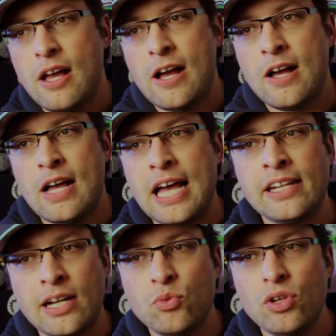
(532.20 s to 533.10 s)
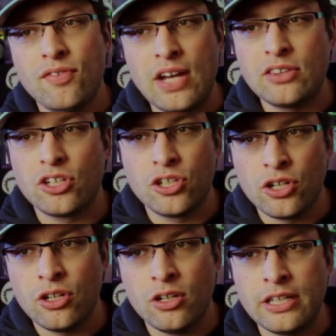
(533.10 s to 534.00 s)
And I would have had the
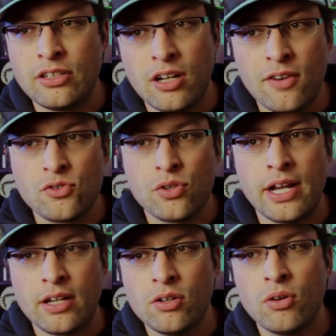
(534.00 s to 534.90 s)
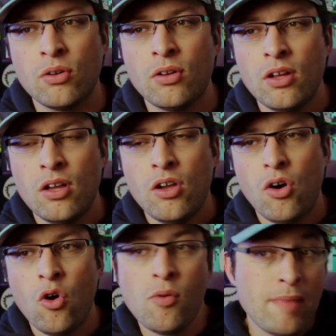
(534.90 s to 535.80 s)
girl in the love triangle
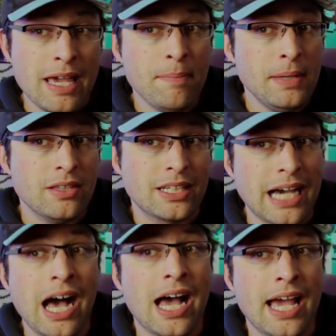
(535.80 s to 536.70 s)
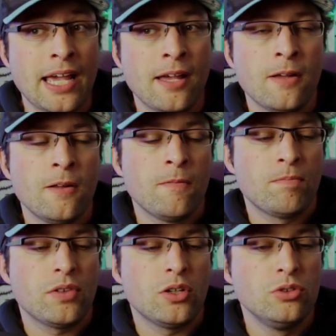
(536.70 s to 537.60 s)
or maybe the guy
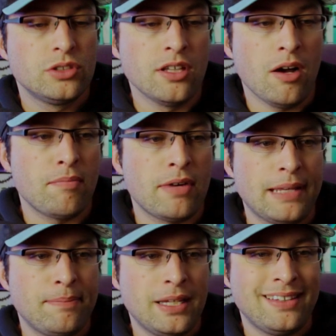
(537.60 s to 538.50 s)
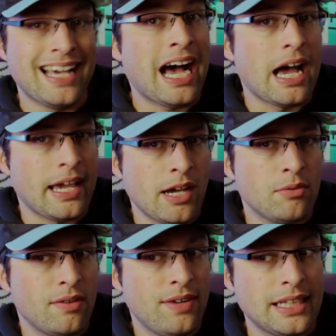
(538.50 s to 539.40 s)
who's not Brad Pitt die. I
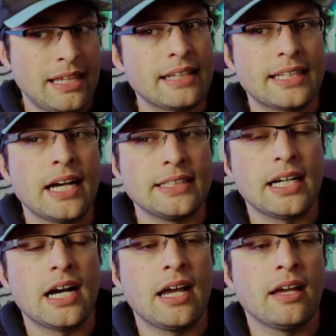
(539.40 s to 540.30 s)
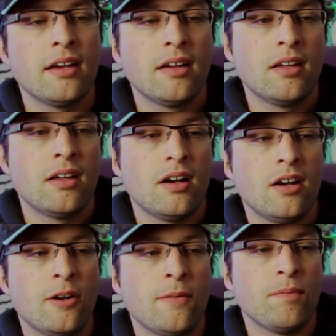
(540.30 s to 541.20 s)
would have had that guy die.
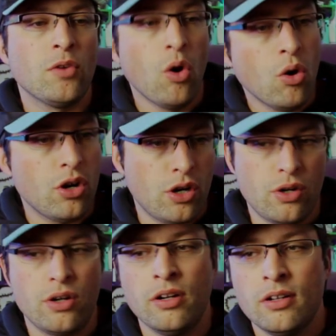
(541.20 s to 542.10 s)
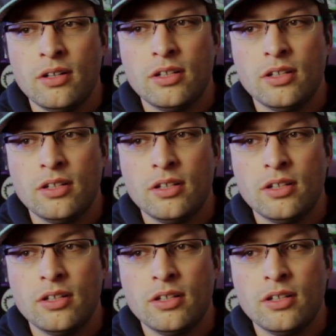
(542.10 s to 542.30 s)
Or her.